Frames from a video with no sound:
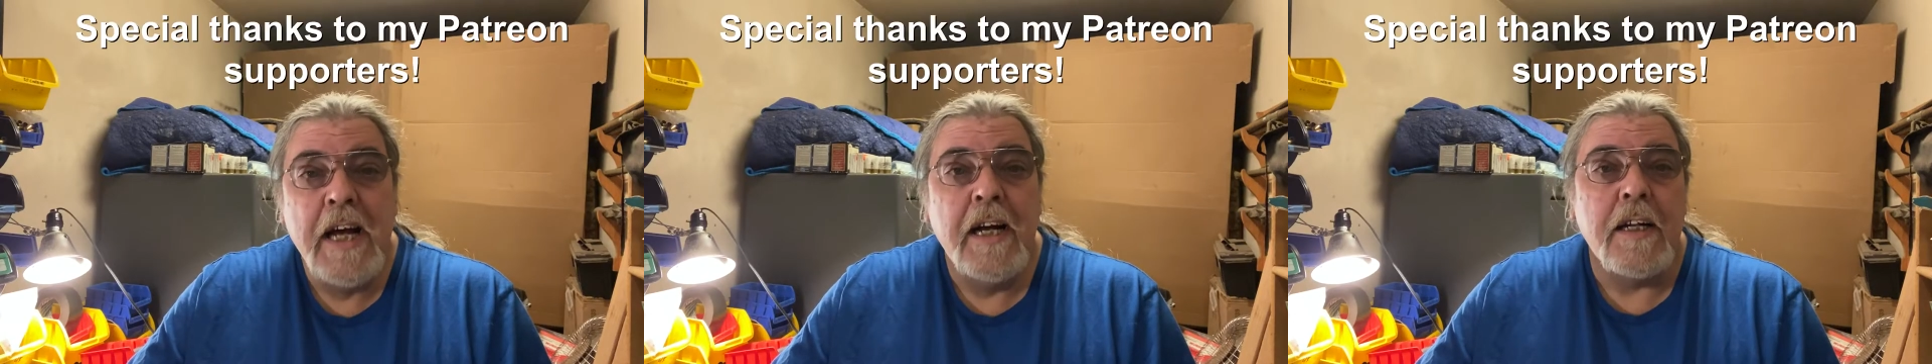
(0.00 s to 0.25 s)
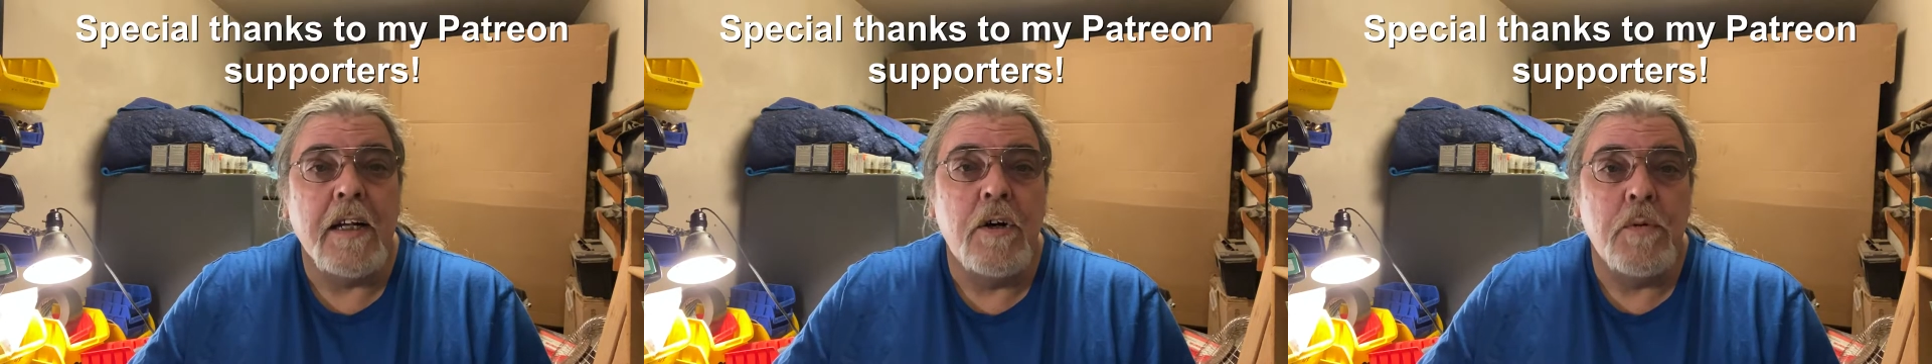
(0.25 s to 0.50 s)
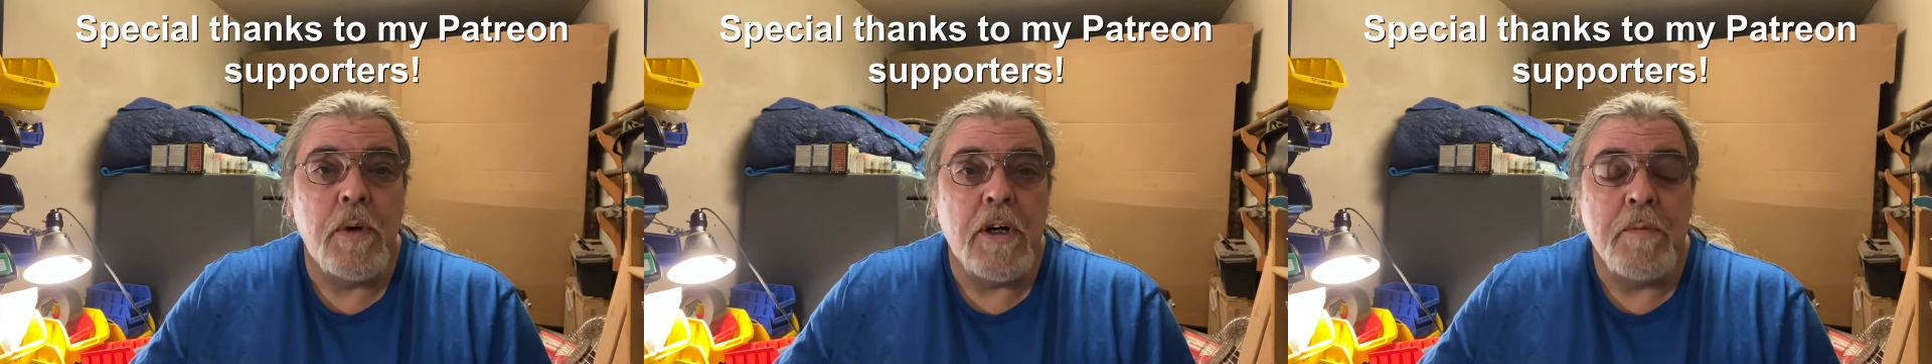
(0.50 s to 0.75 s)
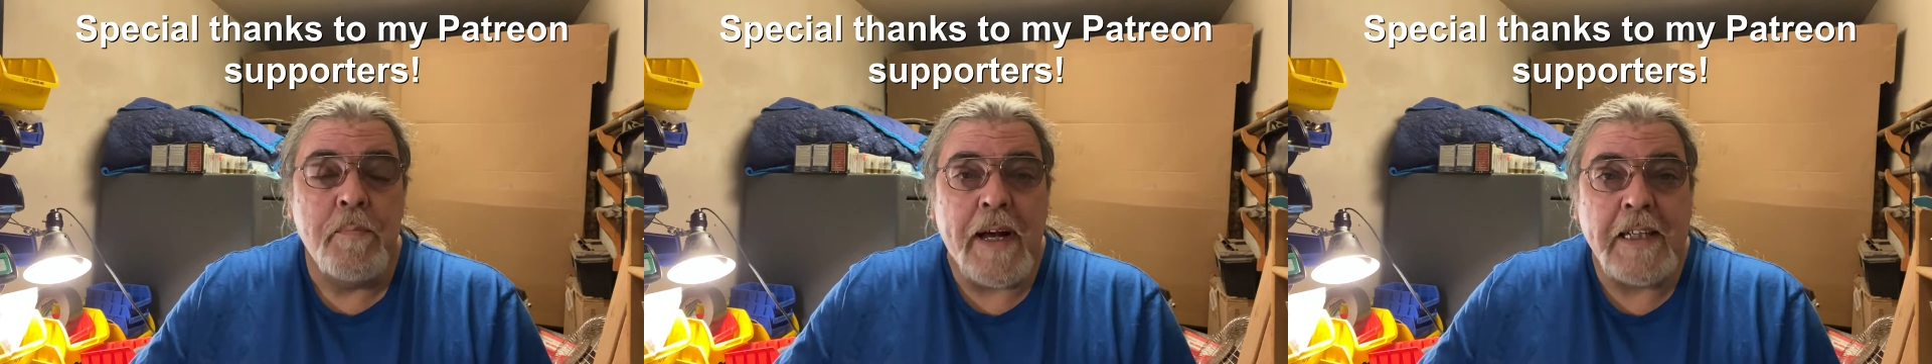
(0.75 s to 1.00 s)
Hello and
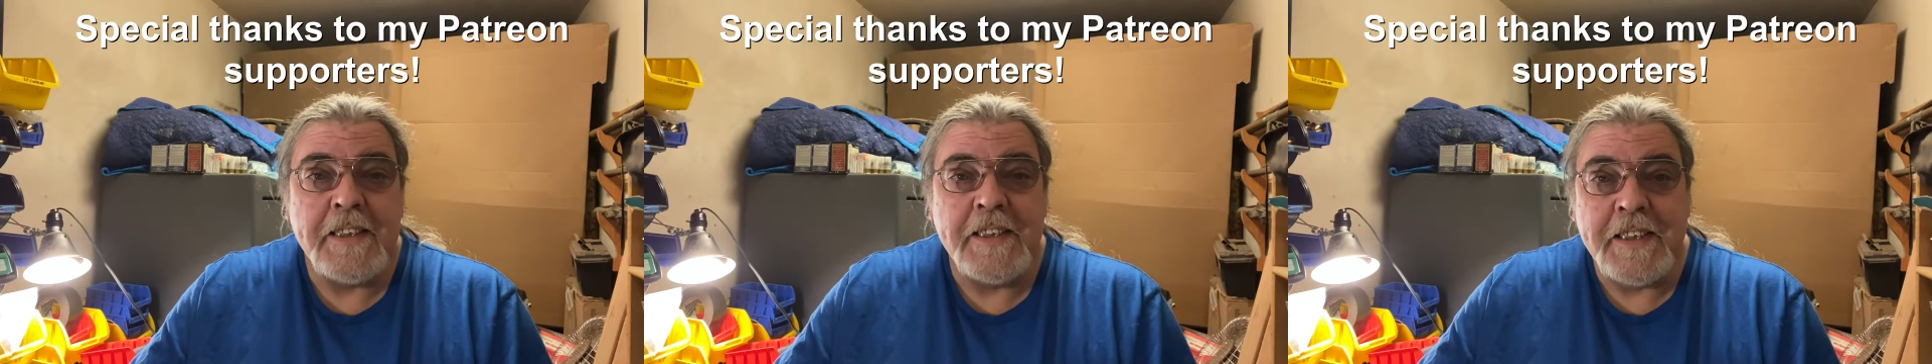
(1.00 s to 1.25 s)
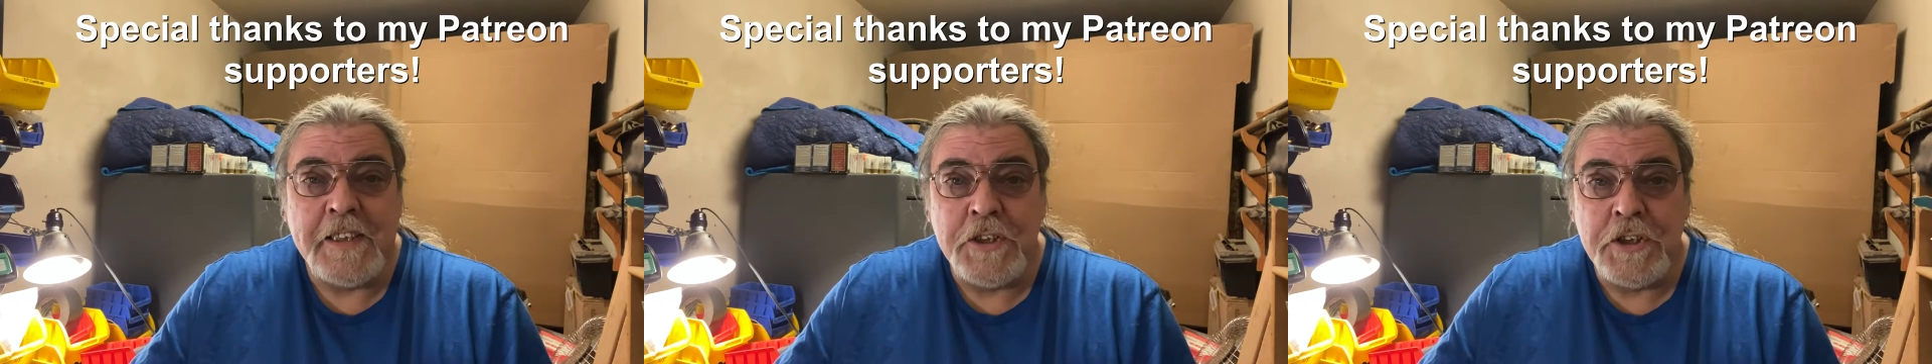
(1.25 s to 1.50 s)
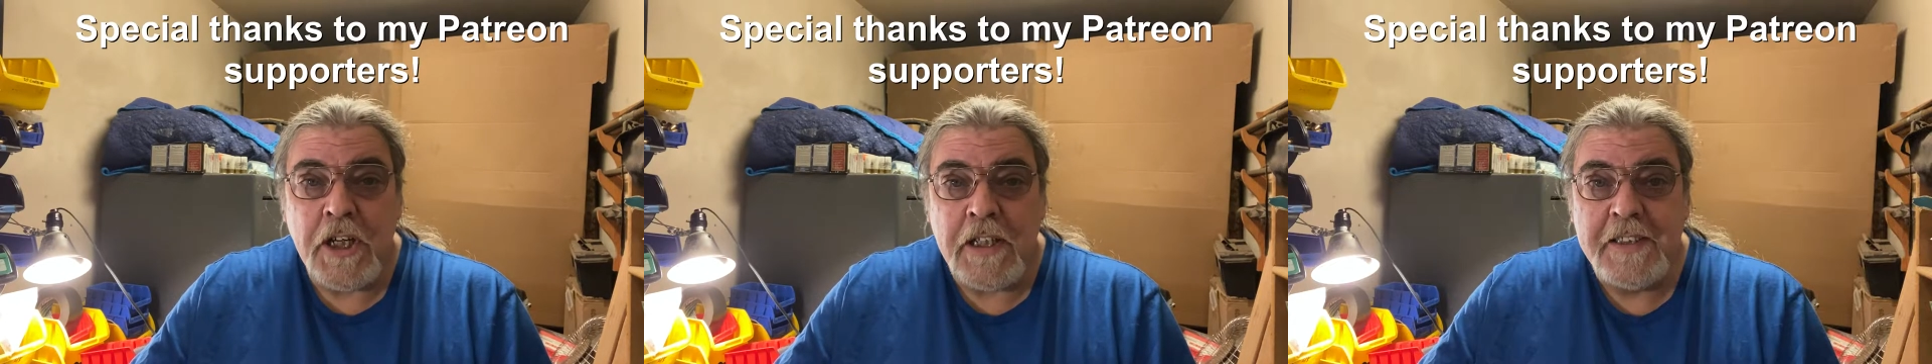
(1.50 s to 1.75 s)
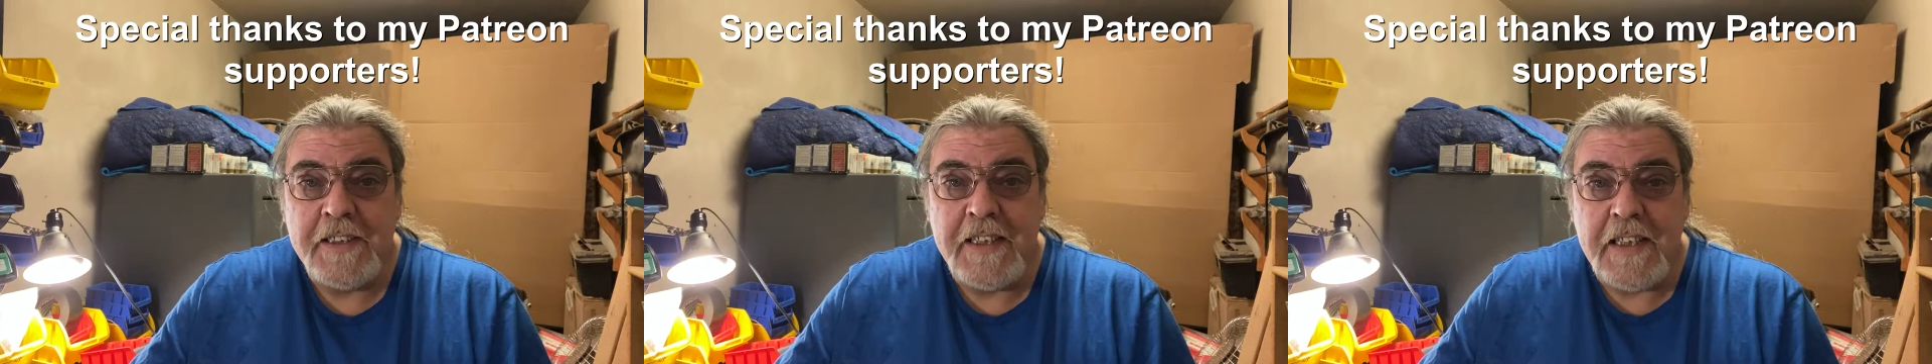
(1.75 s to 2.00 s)
welcome back to Tinker
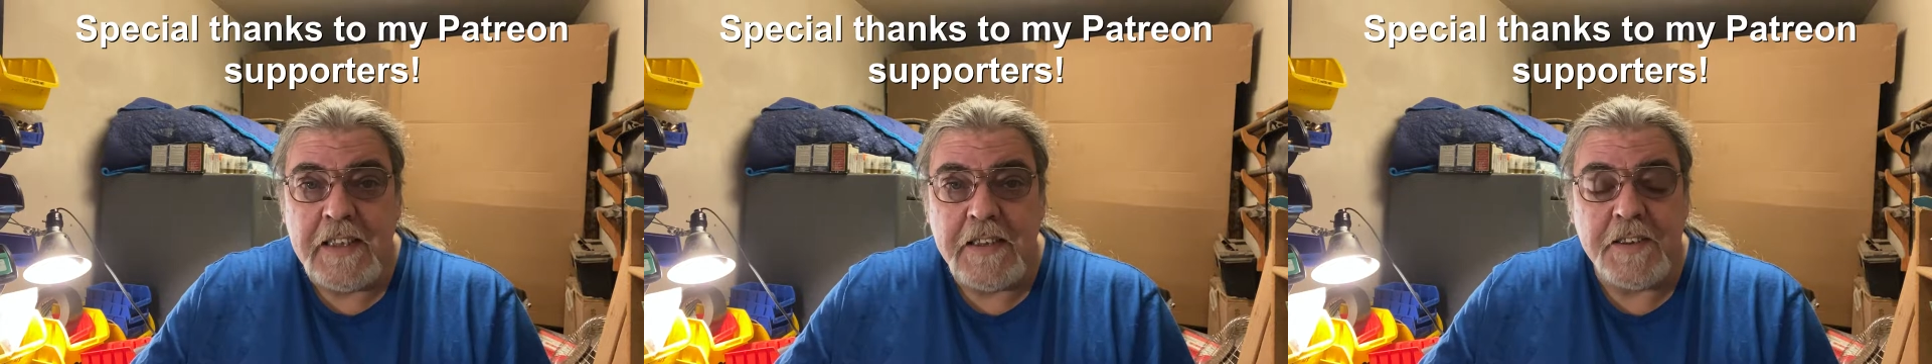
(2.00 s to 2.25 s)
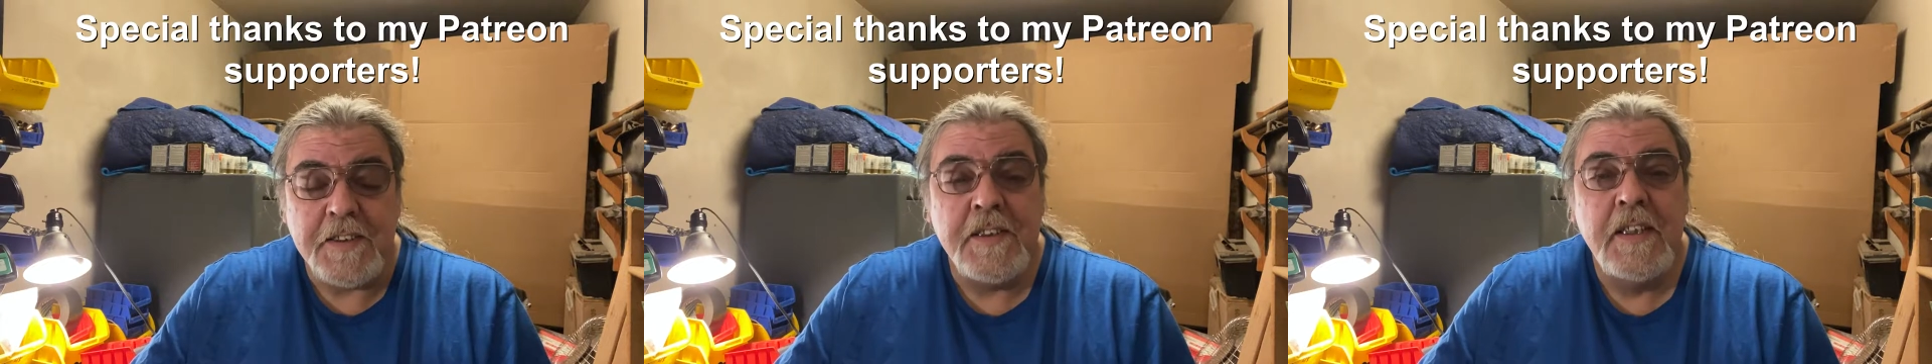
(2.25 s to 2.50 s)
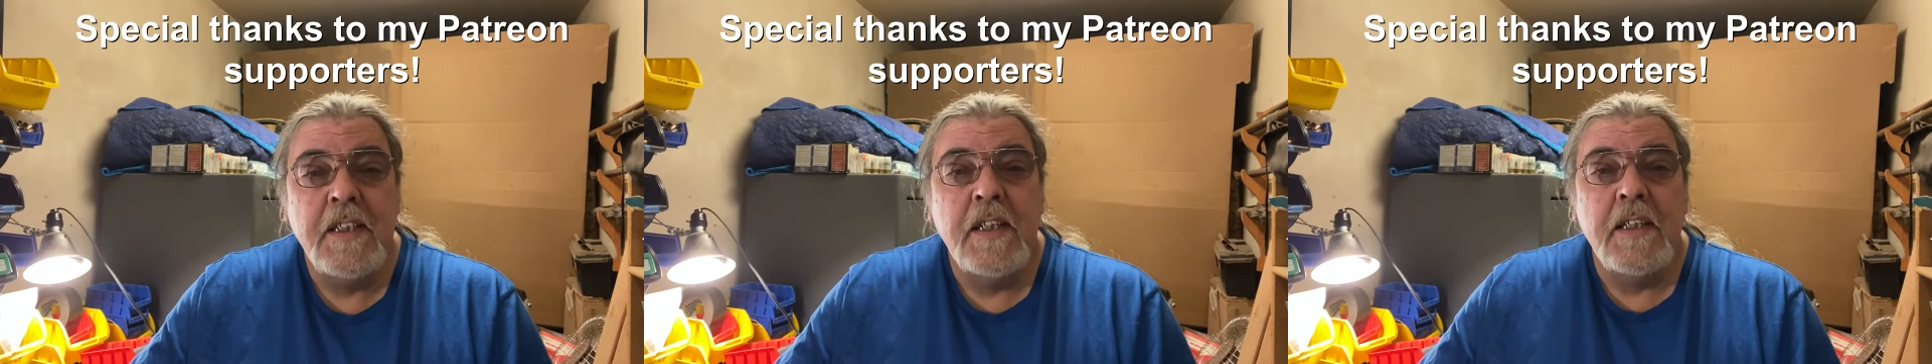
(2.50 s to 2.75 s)
Talks Guns.